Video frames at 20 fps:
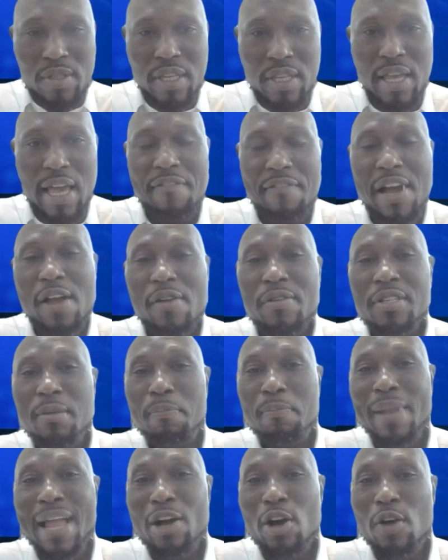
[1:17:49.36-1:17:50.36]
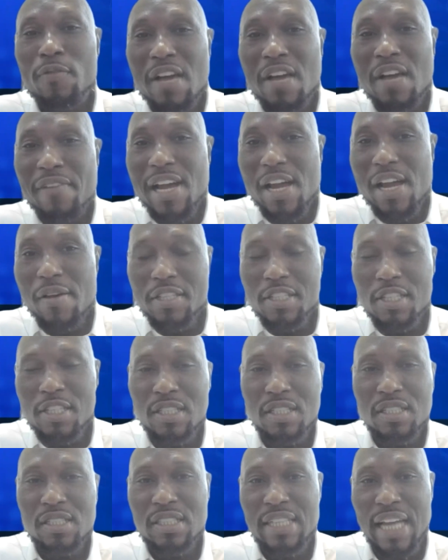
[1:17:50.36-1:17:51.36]
the plank of the
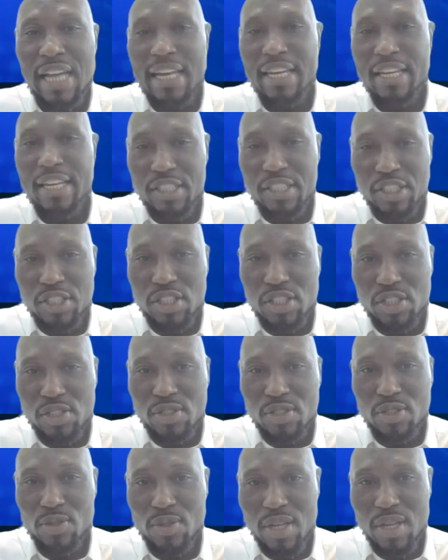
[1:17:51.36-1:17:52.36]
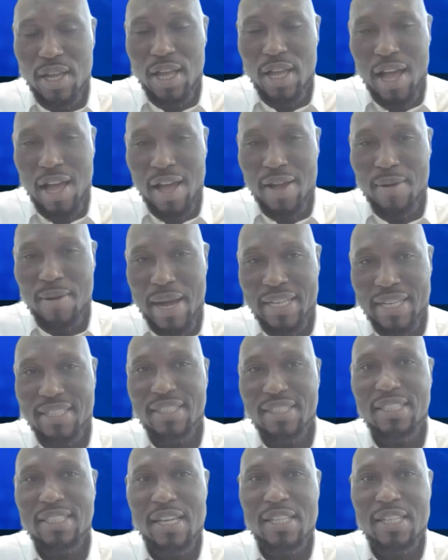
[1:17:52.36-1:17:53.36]
FIRS's challenge at
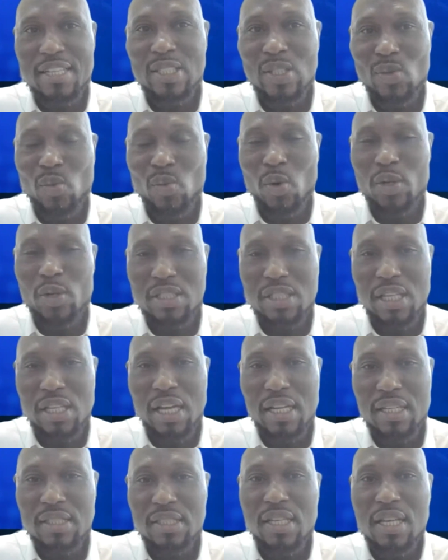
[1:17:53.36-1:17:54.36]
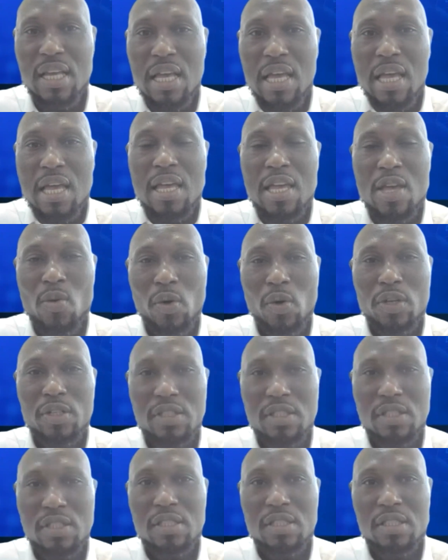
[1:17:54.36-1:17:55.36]
the TAT was that it
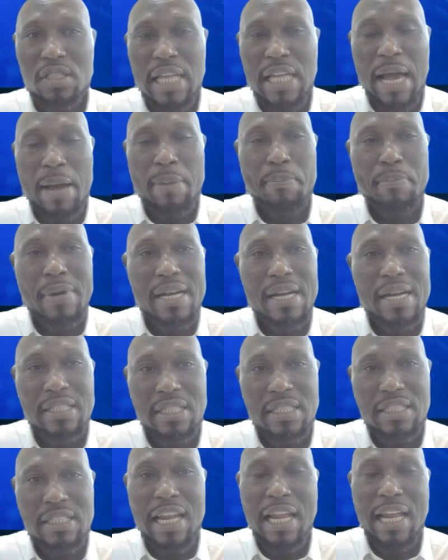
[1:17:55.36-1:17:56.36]
was their practice